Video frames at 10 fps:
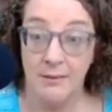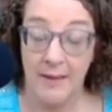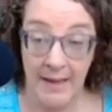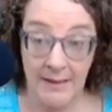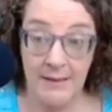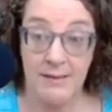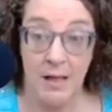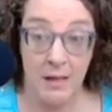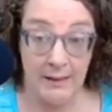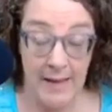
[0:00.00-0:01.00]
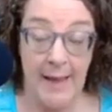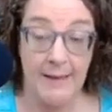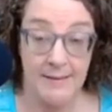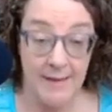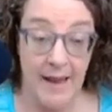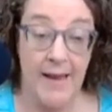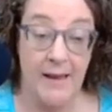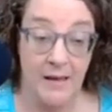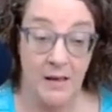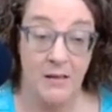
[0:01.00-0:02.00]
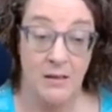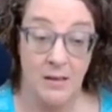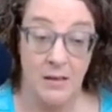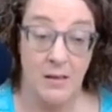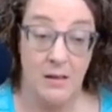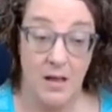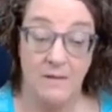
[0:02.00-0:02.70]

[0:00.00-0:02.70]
That is a cascade of